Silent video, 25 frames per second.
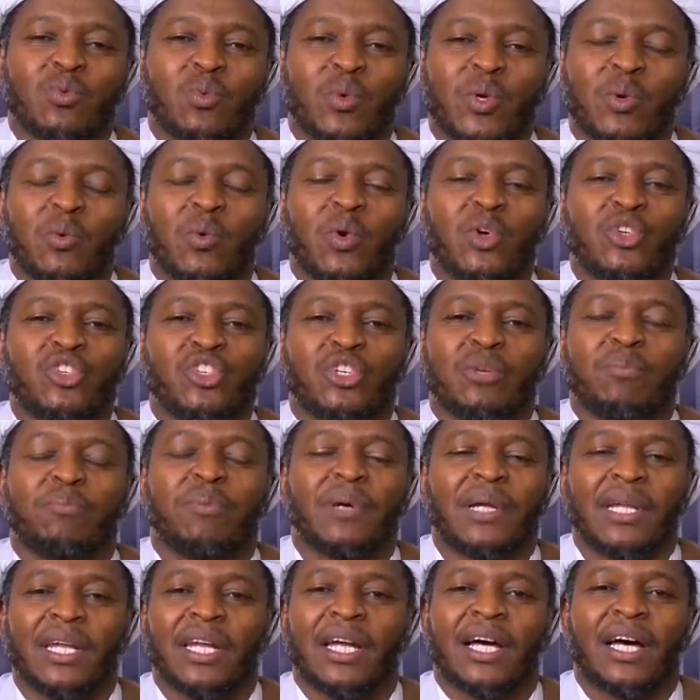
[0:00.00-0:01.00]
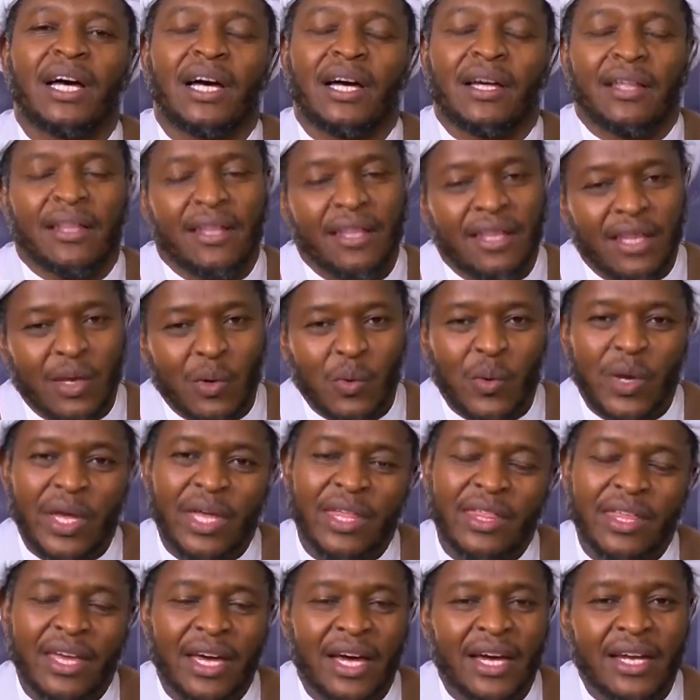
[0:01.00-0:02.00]
we worship Allah the way
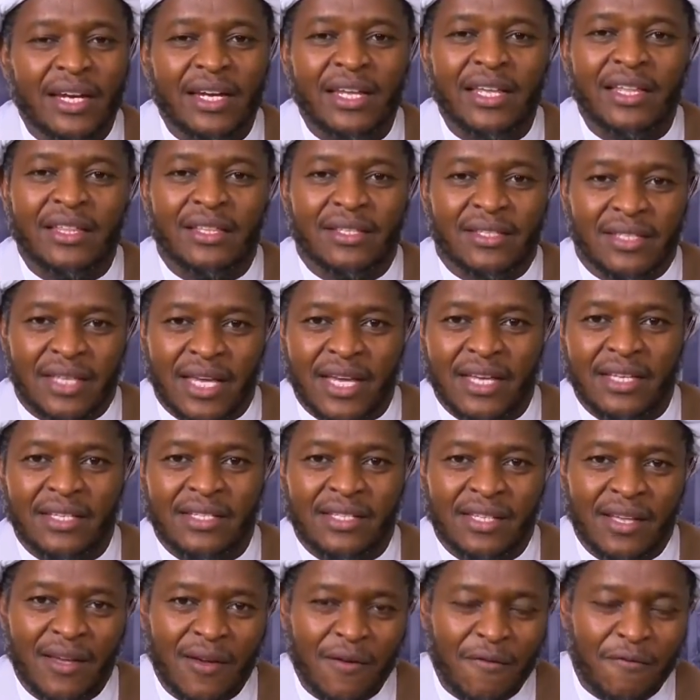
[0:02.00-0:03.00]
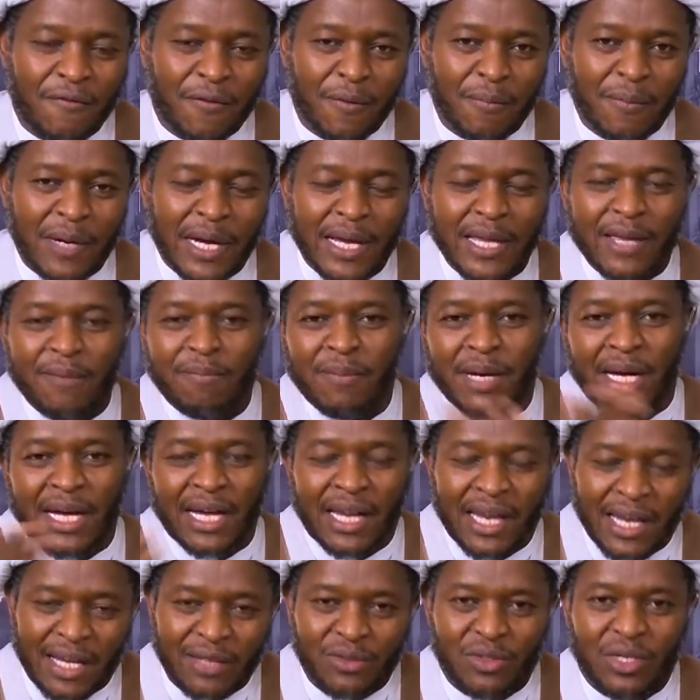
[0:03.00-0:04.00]
the hadith says from A'imma
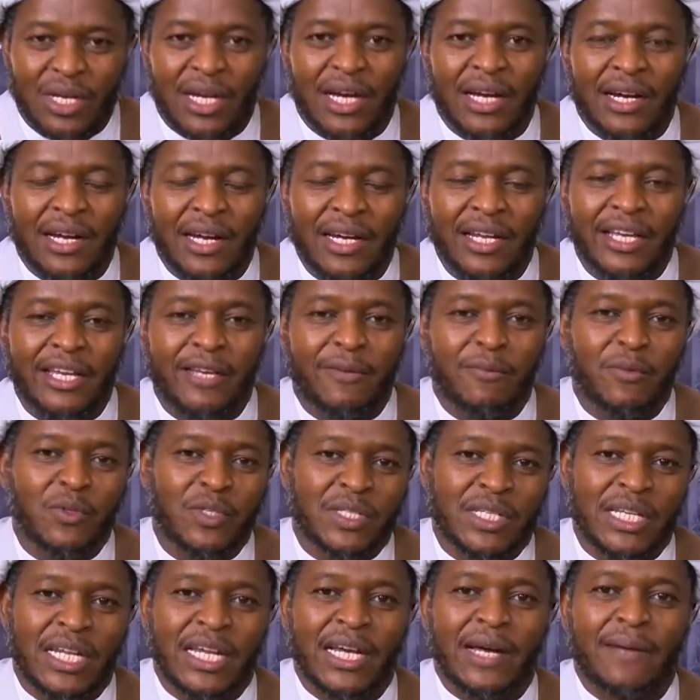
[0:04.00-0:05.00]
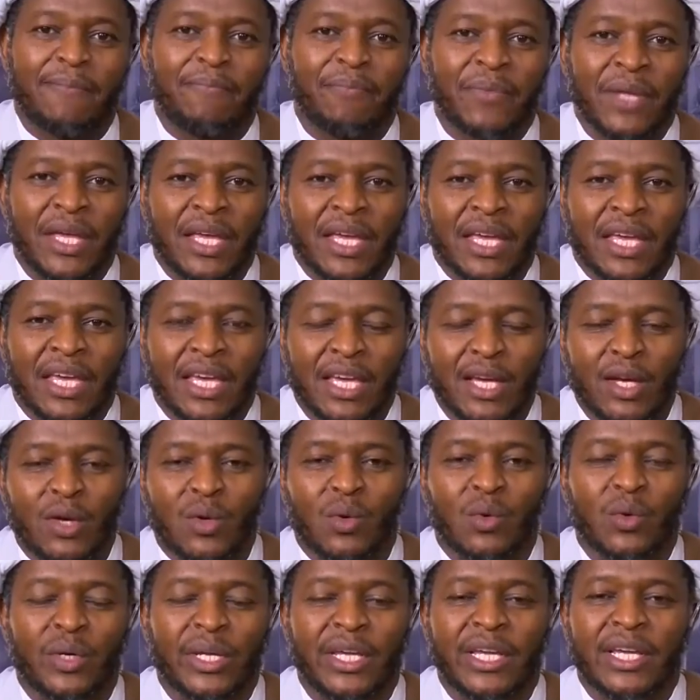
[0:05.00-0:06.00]
al-Athar alayhimu salam,
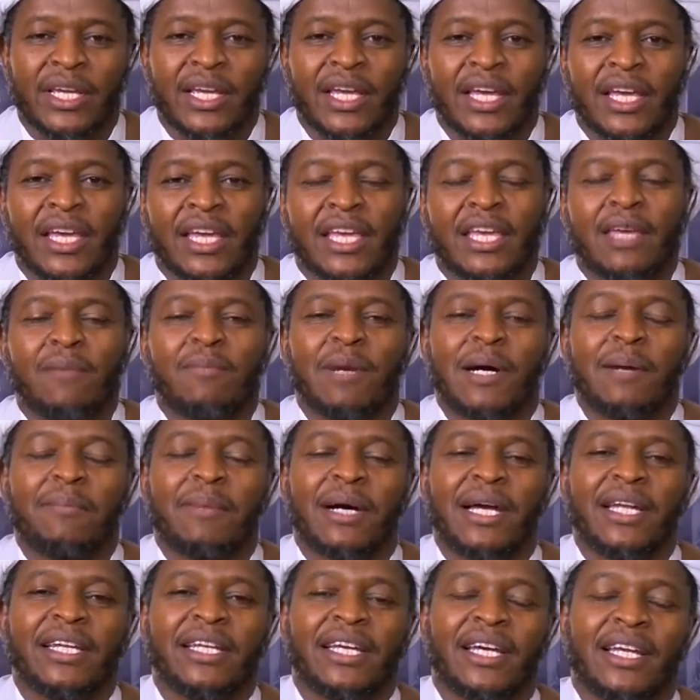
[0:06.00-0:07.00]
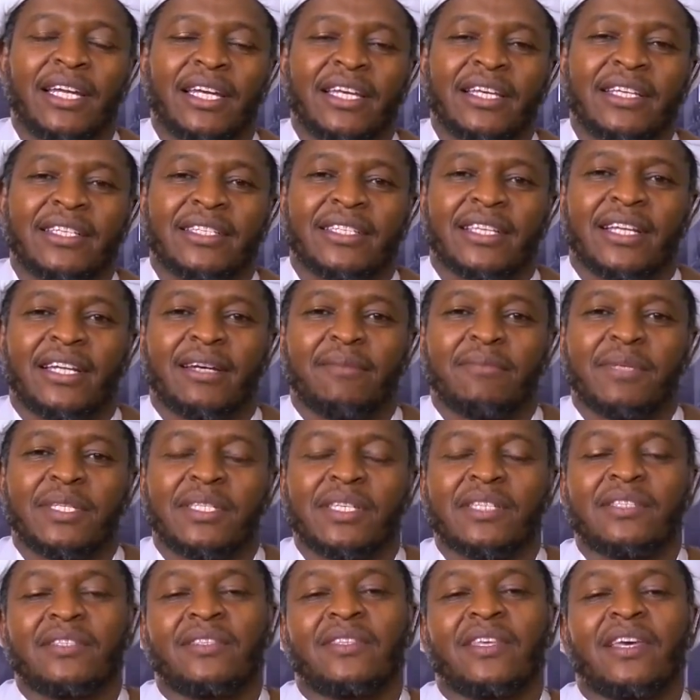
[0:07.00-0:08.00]
including Imam Ali alayhi salam, he
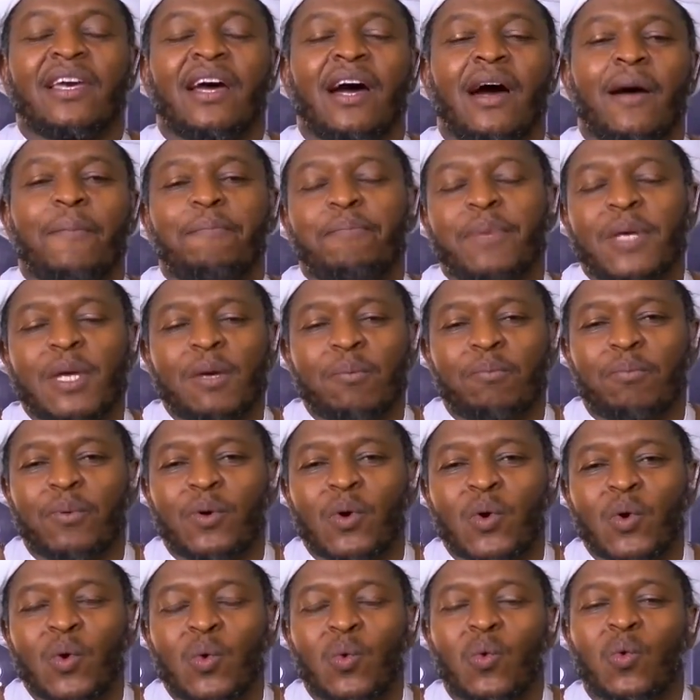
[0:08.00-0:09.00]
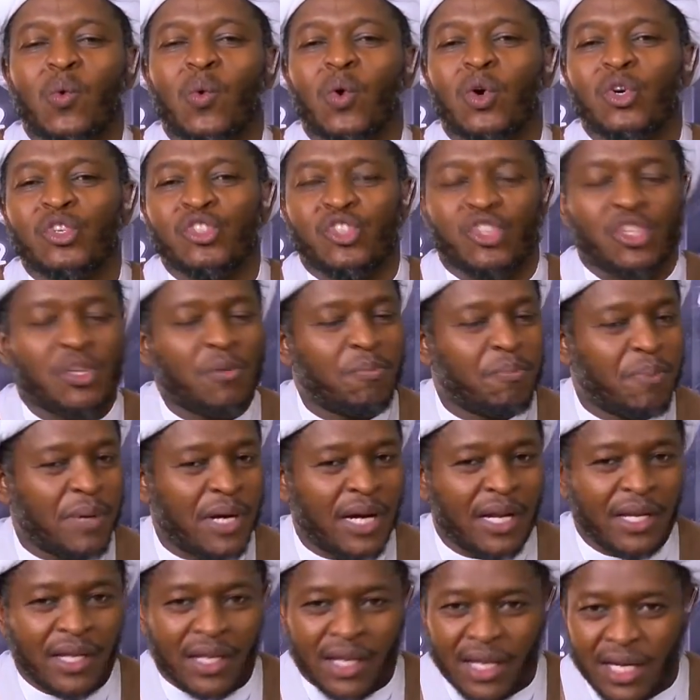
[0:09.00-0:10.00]
says there are people who worship
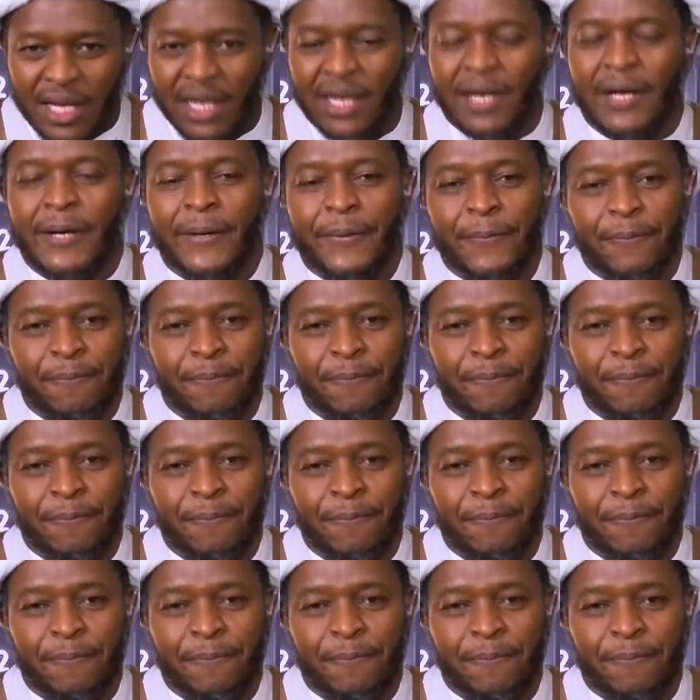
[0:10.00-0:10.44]
Allah